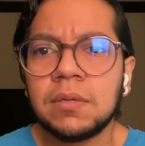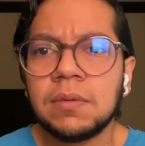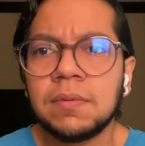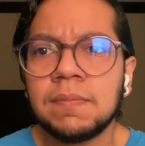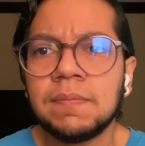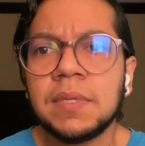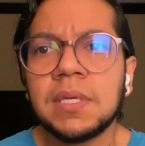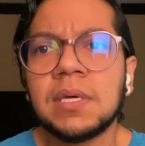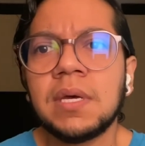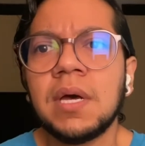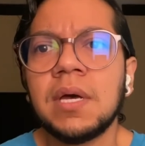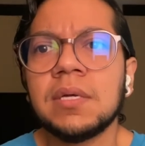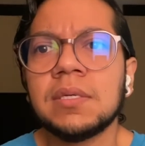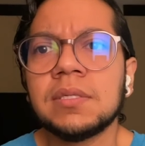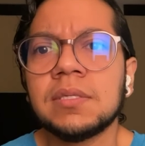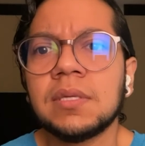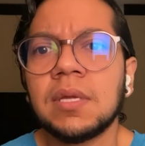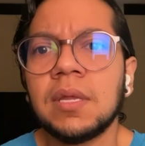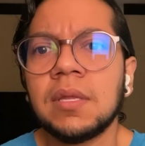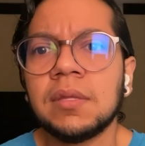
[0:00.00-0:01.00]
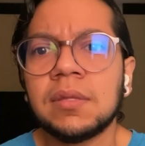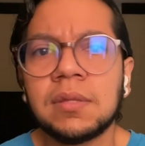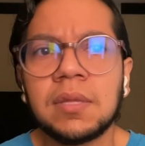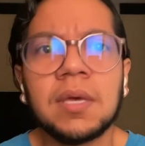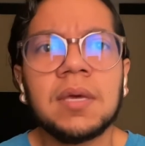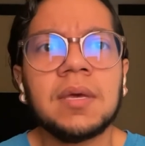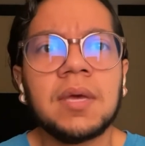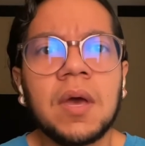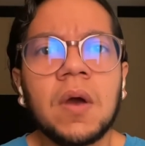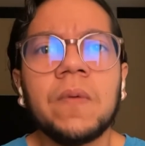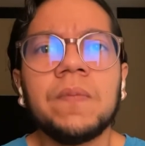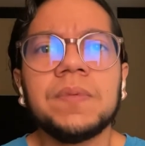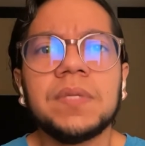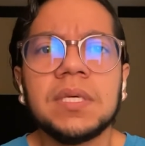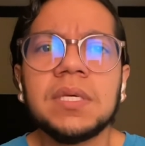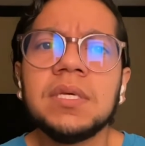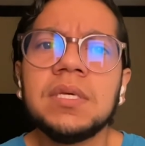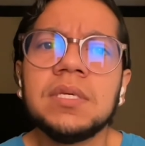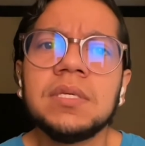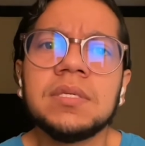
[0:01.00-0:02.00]
because they helped
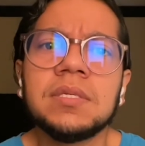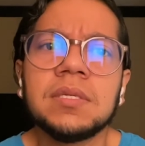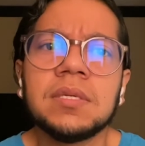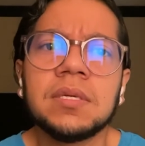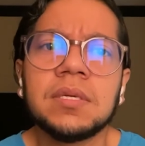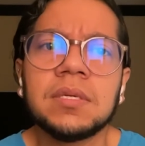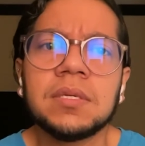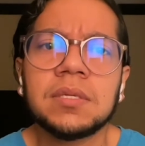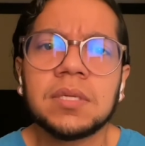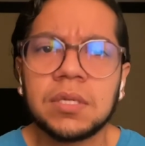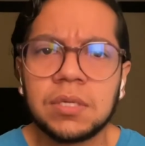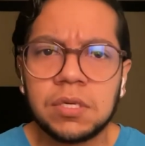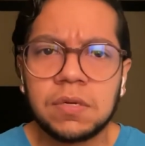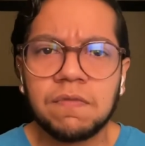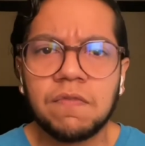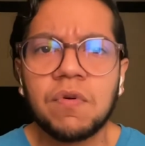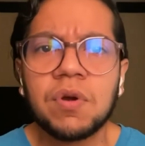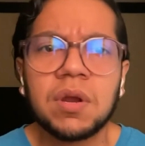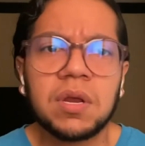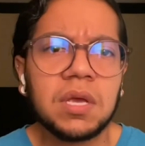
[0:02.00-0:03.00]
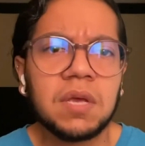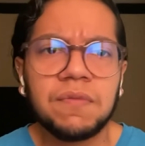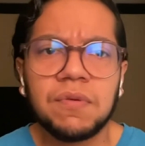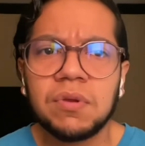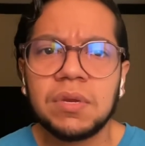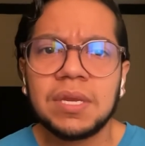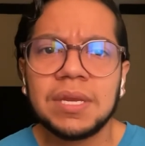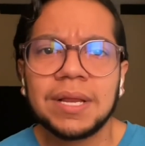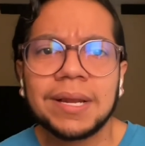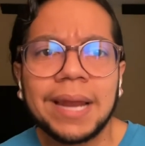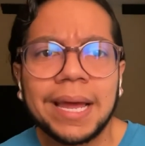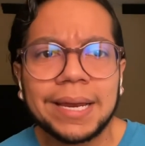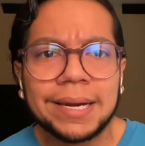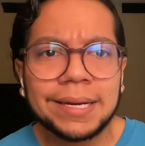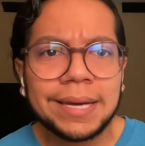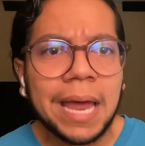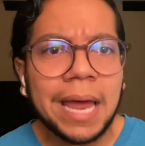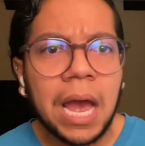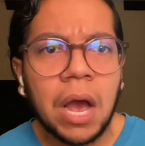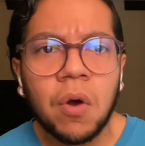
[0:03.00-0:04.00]
ease the dysphoria if you need it
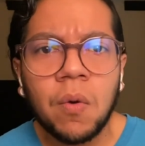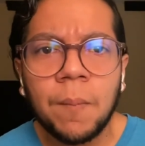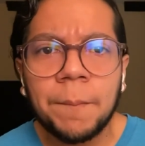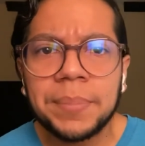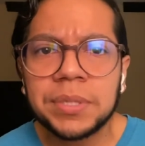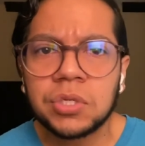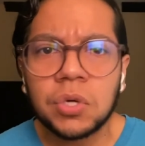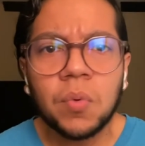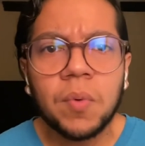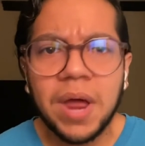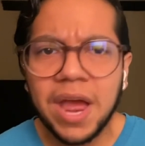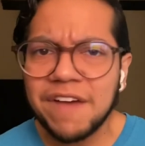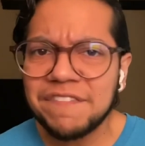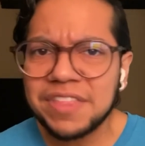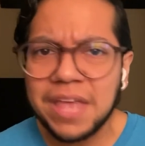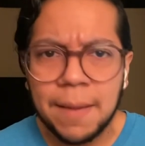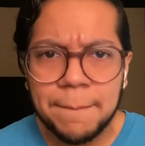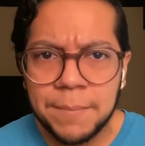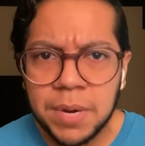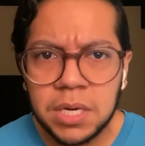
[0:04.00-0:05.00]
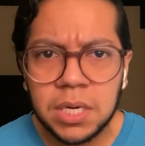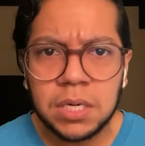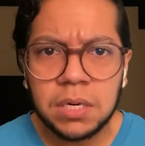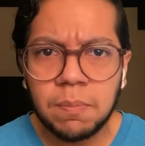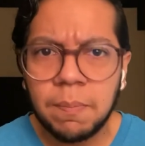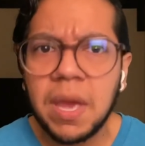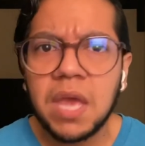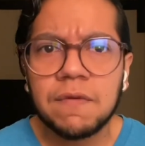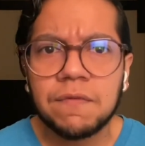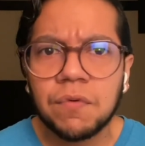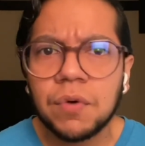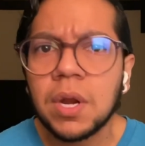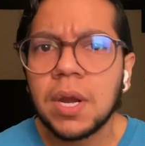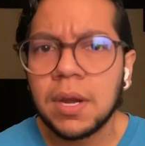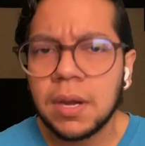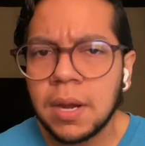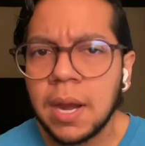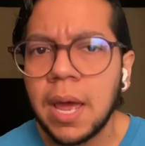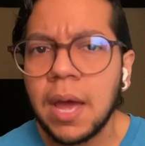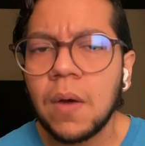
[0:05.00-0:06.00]
now, but don't have that money to pay for it
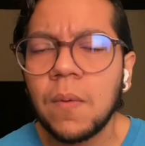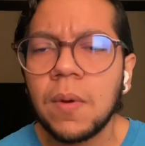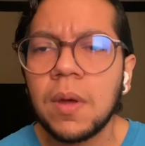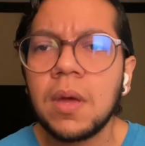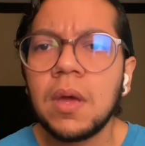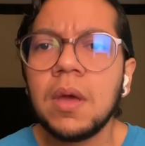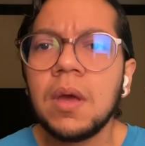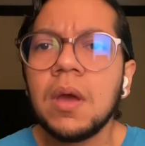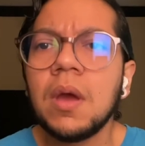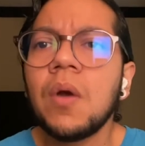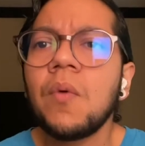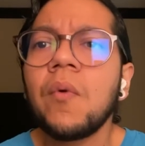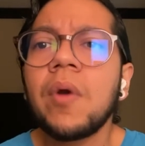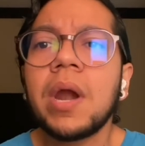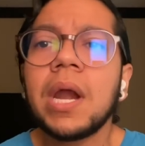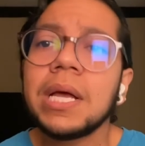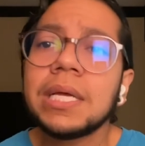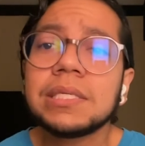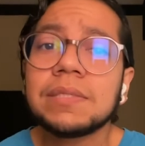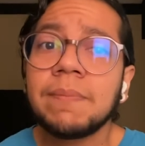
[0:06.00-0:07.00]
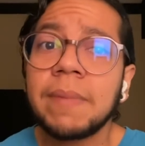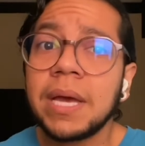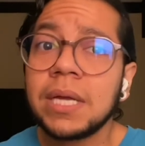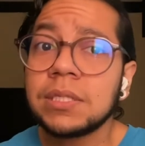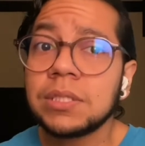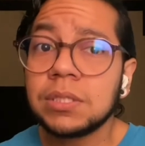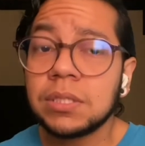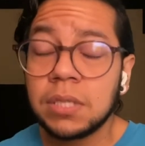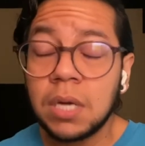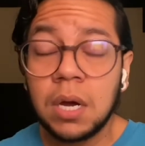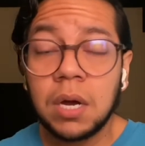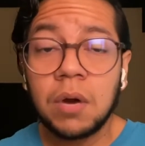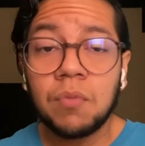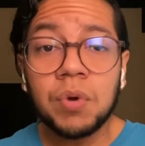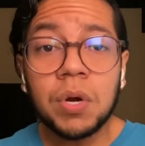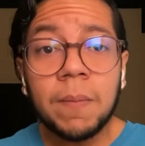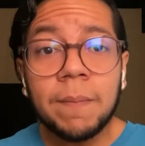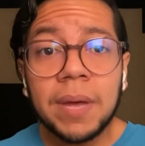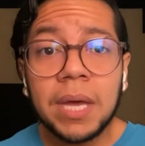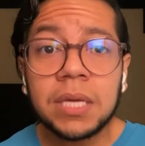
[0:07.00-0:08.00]
now. Whereas
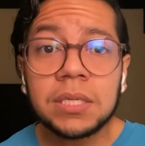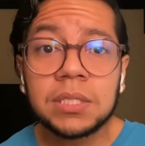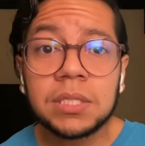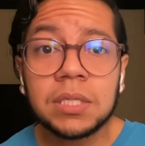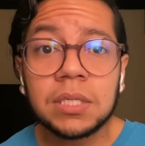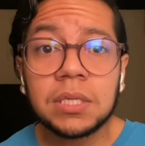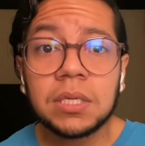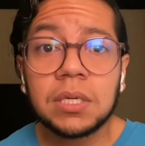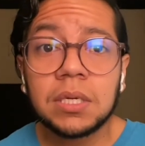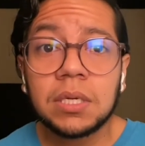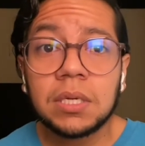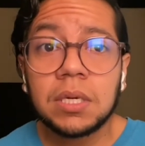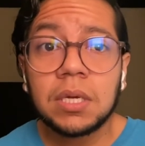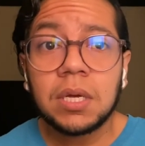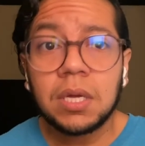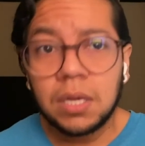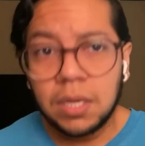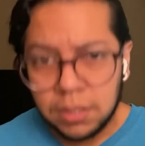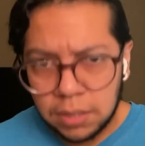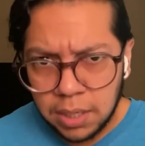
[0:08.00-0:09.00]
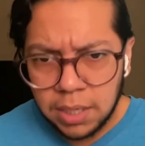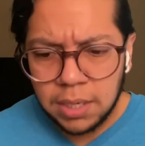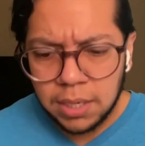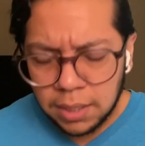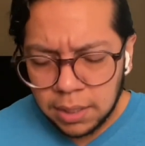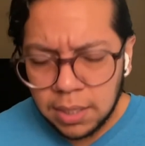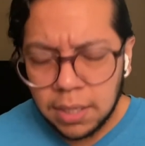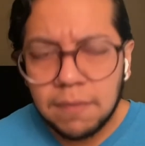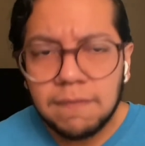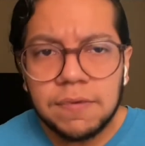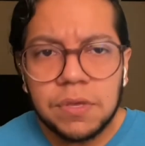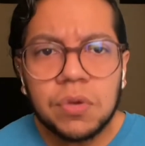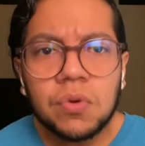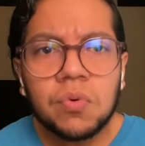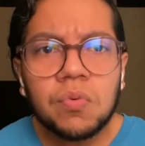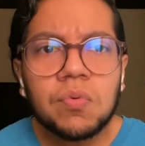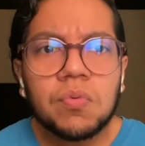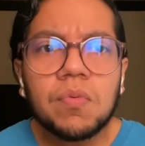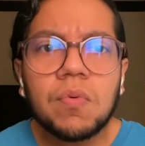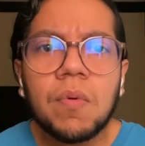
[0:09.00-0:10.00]
Real Magic, they give
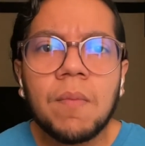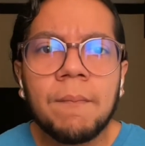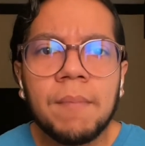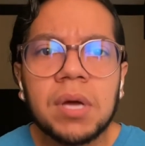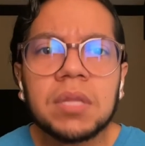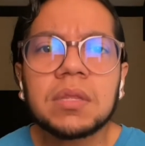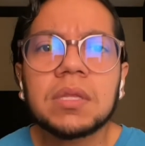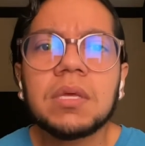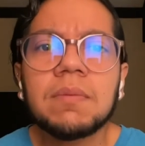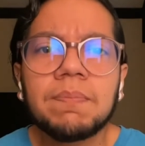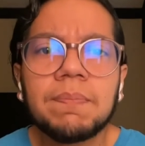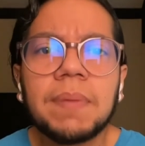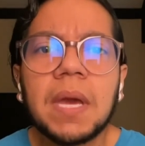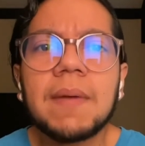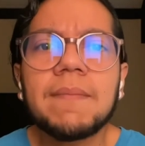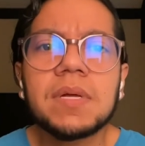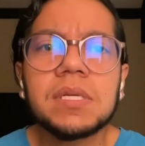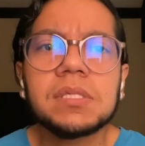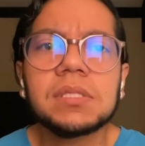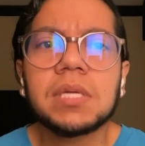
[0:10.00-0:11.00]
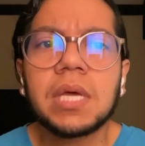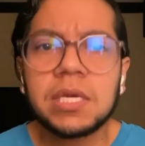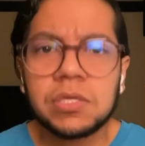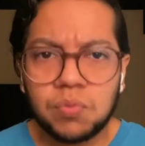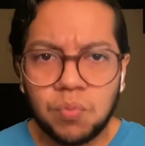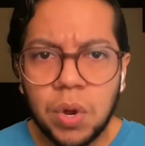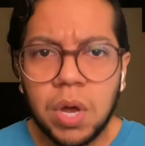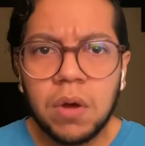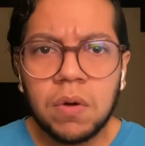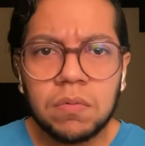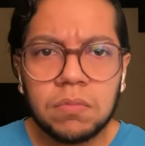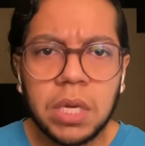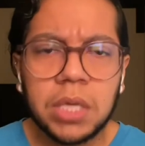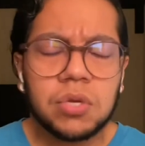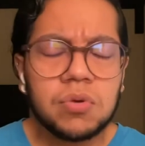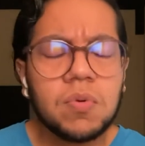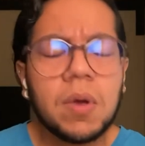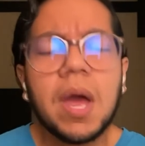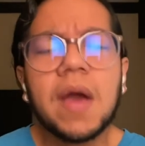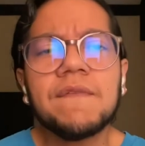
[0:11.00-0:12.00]
you monthly payments as well. You
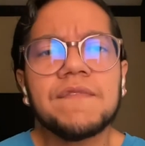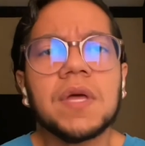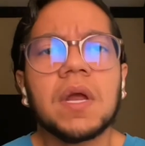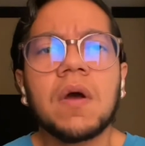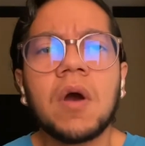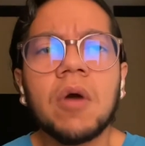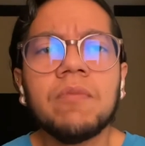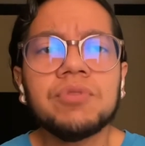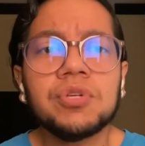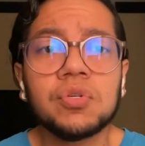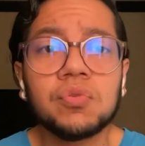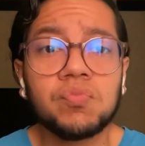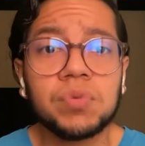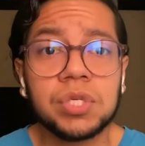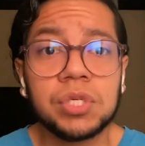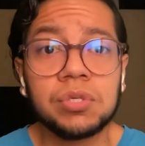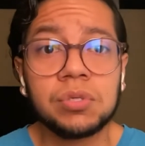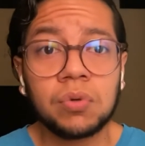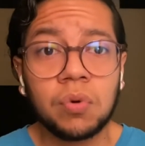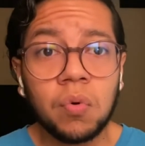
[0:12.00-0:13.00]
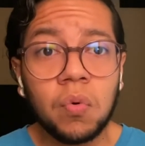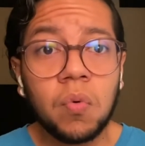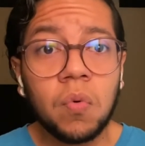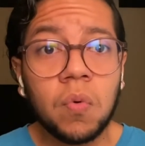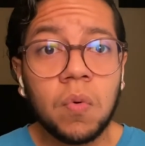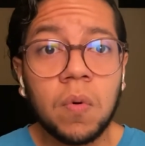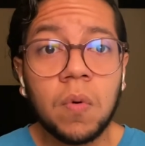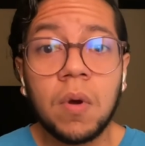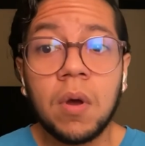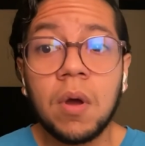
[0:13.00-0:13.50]
have that option, which is cool,